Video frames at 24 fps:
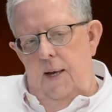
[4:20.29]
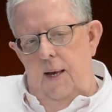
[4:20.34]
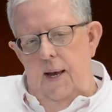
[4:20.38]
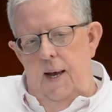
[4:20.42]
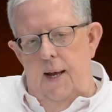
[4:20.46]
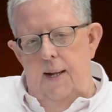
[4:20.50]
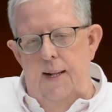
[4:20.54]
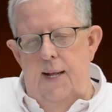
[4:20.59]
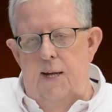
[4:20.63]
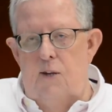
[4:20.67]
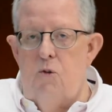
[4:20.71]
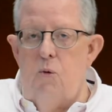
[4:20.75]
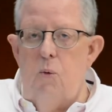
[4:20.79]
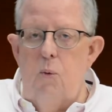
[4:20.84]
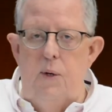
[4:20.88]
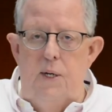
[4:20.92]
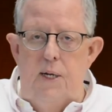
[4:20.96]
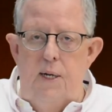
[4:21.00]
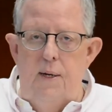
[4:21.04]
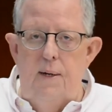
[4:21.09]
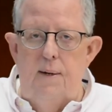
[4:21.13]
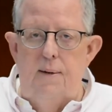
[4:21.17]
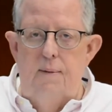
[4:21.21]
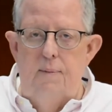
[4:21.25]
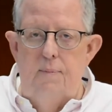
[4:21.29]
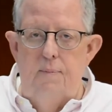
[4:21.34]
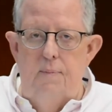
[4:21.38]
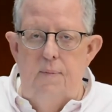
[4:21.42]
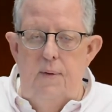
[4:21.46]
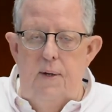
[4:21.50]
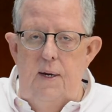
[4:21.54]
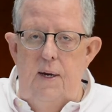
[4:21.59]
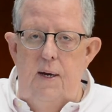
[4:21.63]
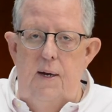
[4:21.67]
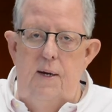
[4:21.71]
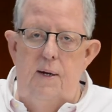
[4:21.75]
And that's what we did.
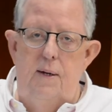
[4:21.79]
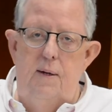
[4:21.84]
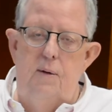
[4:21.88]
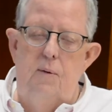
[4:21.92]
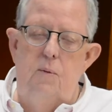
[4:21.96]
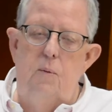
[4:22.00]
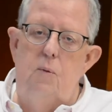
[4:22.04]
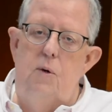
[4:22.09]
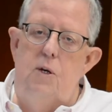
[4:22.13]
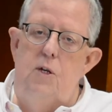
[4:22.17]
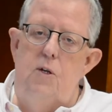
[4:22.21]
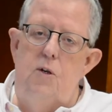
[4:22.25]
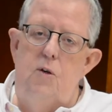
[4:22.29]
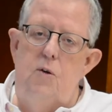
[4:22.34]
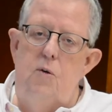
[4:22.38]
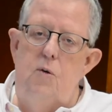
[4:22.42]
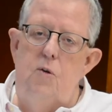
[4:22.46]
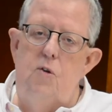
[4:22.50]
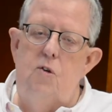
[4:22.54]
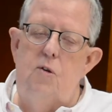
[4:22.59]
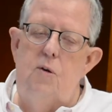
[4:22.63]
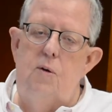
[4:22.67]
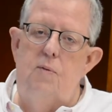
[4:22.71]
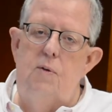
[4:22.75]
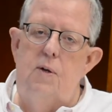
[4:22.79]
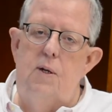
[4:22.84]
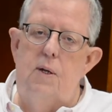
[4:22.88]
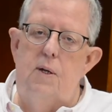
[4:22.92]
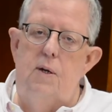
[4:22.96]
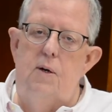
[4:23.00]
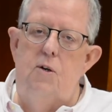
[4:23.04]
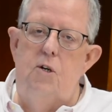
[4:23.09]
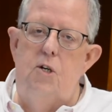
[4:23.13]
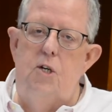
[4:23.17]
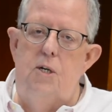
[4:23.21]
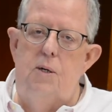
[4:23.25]
And we use servant
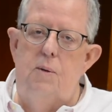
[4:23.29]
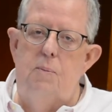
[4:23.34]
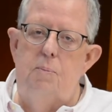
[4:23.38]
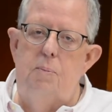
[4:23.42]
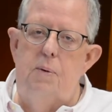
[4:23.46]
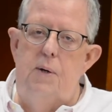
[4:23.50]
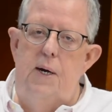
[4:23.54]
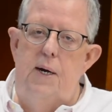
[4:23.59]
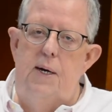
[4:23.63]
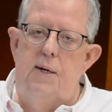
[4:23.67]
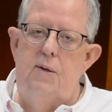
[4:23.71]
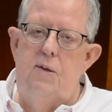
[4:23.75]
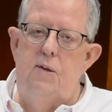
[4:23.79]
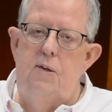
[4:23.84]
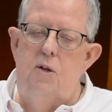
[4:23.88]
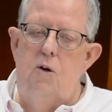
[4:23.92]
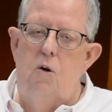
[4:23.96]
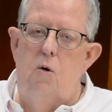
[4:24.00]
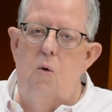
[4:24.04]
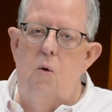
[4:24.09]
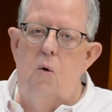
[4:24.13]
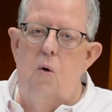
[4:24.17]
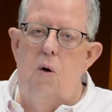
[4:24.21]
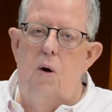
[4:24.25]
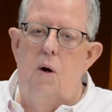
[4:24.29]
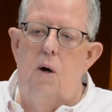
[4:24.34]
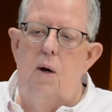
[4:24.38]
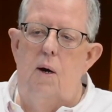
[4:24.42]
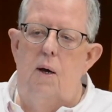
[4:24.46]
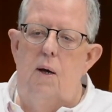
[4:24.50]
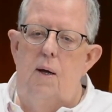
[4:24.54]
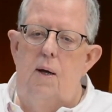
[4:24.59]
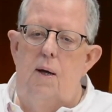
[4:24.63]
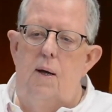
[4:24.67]
leadership as the core